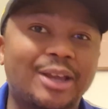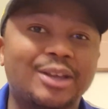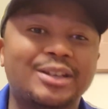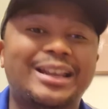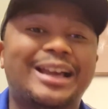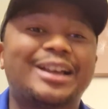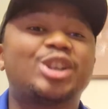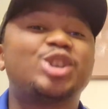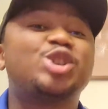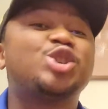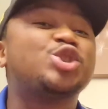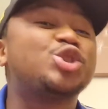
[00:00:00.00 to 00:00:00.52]

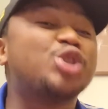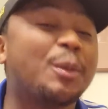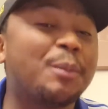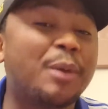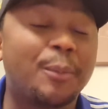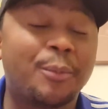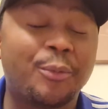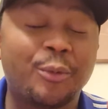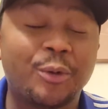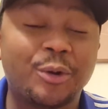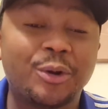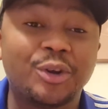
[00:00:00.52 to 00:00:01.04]
like sum
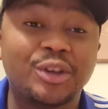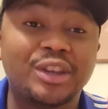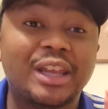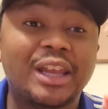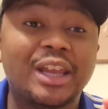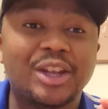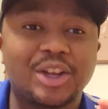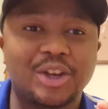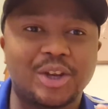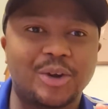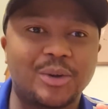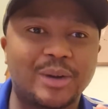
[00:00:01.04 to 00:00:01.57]
up
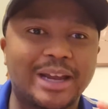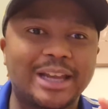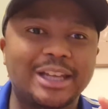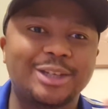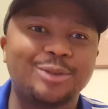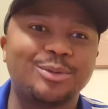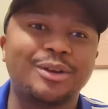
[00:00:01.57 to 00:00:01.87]
Ronaldinho, right?